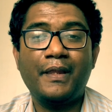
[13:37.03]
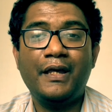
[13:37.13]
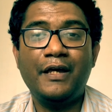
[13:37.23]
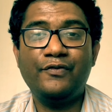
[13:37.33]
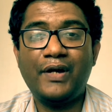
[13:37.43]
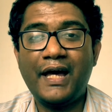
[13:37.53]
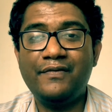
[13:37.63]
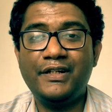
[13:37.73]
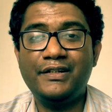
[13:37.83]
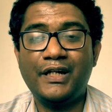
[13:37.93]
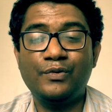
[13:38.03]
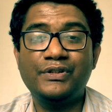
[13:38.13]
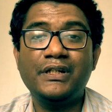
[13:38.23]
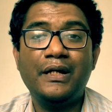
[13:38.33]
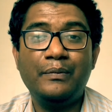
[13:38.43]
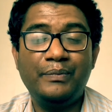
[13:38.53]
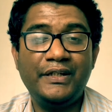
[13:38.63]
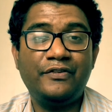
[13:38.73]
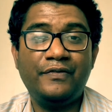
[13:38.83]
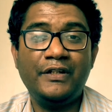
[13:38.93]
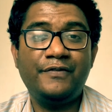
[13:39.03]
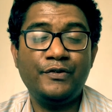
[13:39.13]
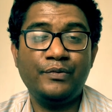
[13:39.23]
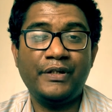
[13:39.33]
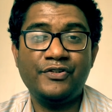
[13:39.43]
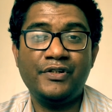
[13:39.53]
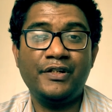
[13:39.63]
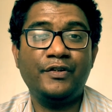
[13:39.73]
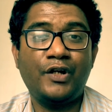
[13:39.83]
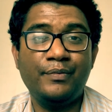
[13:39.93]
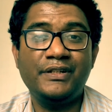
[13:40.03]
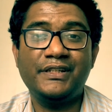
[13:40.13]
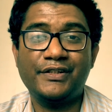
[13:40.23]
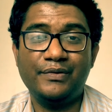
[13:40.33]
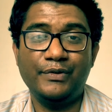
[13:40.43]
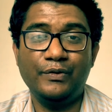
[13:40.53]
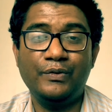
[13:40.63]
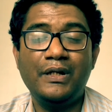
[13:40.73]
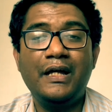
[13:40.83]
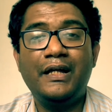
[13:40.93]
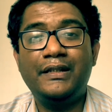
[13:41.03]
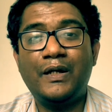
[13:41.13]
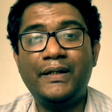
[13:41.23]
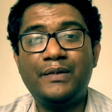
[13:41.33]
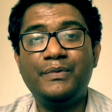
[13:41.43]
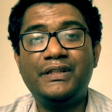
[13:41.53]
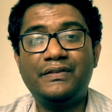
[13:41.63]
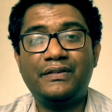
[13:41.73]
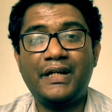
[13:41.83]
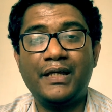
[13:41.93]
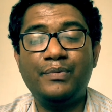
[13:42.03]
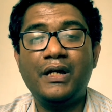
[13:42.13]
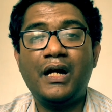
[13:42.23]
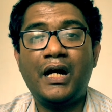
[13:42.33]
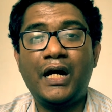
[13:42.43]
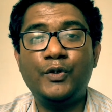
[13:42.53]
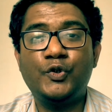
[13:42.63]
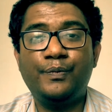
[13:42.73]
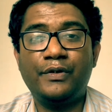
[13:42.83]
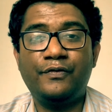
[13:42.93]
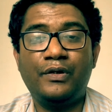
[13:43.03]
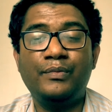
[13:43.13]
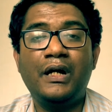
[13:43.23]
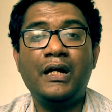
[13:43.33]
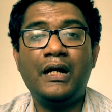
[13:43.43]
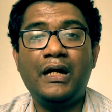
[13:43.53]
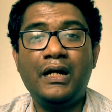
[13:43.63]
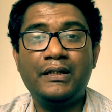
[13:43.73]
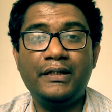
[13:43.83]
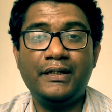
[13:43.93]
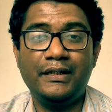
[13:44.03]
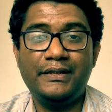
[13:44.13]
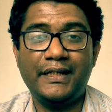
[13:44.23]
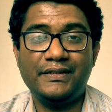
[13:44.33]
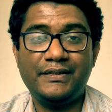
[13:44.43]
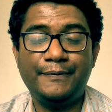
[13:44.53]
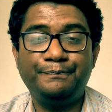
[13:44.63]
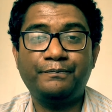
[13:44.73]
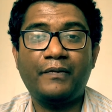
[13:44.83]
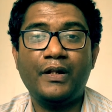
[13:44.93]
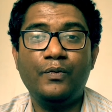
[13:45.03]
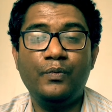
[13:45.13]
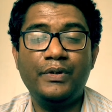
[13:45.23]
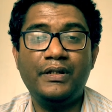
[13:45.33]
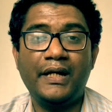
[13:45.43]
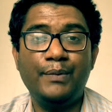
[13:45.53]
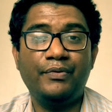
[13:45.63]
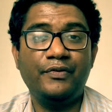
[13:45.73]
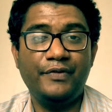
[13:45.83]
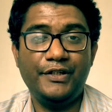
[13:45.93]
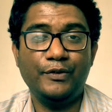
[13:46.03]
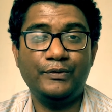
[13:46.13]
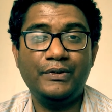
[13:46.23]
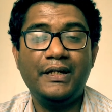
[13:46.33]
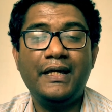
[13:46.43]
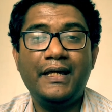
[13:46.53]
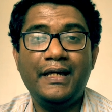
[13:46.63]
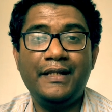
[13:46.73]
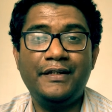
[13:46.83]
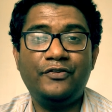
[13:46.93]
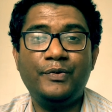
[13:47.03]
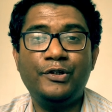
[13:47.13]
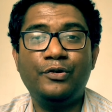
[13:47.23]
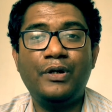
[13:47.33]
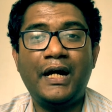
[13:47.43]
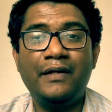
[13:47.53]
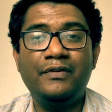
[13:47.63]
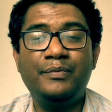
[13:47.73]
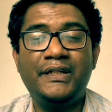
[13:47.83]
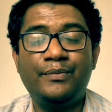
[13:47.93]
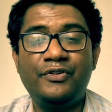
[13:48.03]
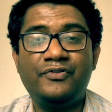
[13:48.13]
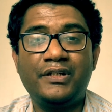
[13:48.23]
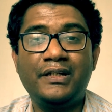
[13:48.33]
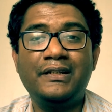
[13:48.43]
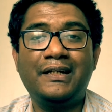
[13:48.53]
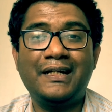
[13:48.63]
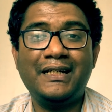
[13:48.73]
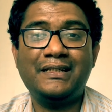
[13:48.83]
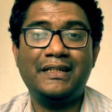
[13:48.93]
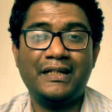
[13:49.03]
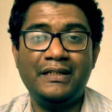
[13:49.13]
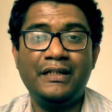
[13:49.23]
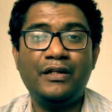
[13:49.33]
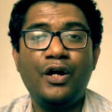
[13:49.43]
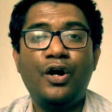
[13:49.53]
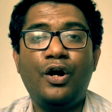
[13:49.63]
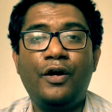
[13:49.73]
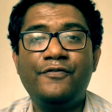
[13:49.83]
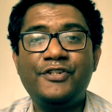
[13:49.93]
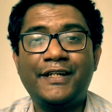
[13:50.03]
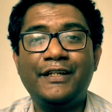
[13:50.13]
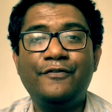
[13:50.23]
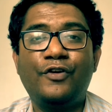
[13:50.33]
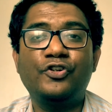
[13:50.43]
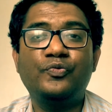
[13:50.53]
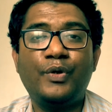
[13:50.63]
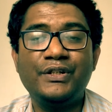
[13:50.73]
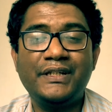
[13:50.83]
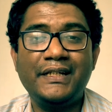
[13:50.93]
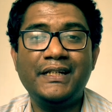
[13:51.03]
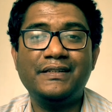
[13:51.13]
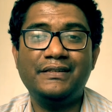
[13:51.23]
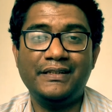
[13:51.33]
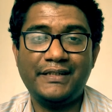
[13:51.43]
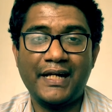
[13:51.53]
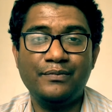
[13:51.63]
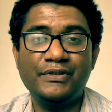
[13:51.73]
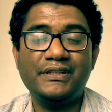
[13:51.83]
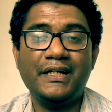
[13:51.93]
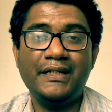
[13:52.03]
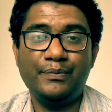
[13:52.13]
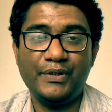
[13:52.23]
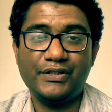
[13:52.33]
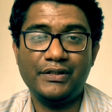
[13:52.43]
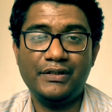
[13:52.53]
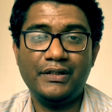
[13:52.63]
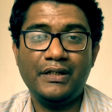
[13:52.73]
If you have any doubts, please feel free to mention it in the comment section below. Now let me describe how to perform a clinical test with the help of a video. In this video, I will be demonstrating the correct technique of checking for spontaneous nystagmus in a patient.